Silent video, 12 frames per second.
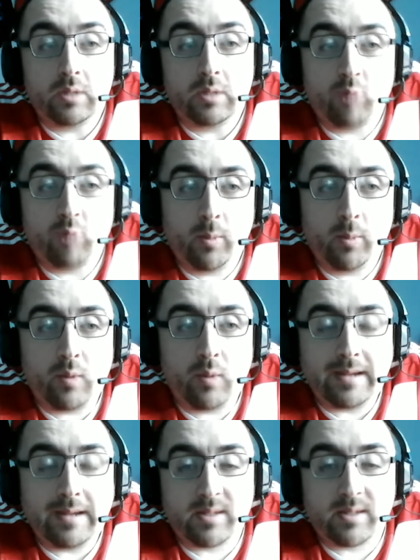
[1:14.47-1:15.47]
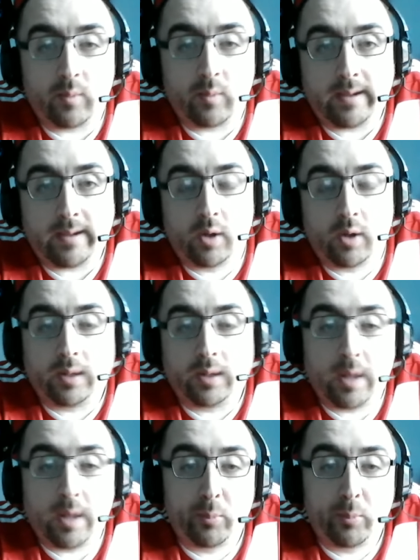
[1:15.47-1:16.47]
Roman Reigns in the ring
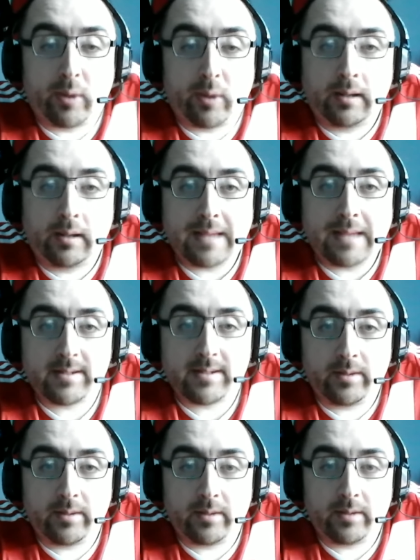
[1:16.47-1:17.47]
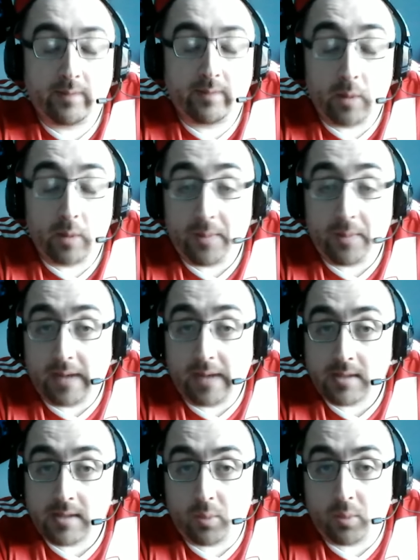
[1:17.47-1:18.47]
calling out Brock Lesnar after what happened
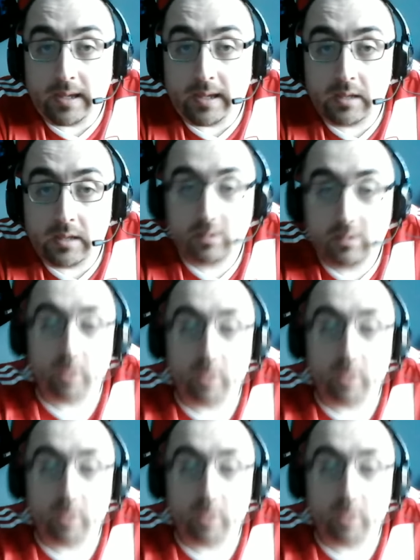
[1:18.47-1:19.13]
last week.